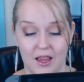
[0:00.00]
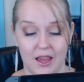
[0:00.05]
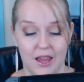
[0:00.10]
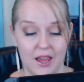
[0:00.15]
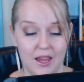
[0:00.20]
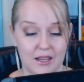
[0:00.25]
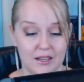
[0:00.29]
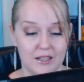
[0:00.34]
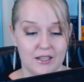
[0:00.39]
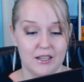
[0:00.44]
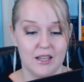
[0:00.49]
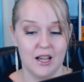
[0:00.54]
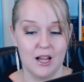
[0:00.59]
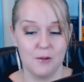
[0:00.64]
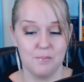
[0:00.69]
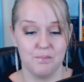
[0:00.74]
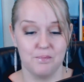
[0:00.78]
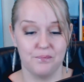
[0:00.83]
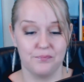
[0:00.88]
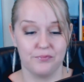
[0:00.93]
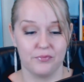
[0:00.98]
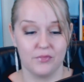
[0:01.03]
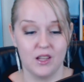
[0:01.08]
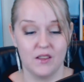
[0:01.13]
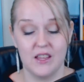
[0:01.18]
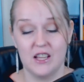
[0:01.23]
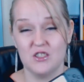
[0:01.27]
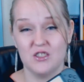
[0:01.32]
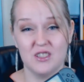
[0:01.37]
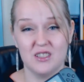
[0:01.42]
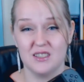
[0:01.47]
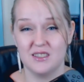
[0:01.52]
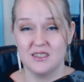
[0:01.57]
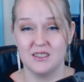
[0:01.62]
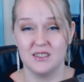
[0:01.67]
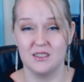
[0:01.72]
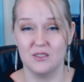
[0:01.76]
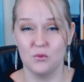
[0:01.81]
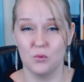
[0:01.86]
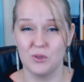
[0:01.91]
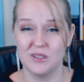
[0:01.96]
And that just
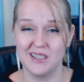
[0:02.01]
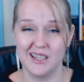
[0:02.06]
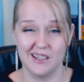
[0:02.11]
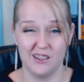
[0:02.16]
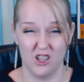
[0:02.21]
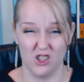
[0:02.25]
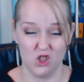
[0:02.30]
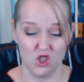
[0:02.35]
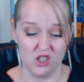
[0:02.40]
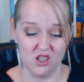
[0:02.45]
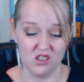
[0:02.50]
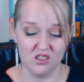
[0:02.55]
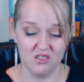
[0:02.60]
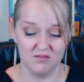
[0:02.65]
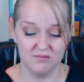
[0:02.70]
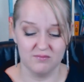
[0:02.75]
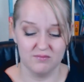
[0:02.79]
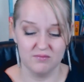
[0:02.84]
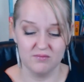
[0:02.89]
was illogical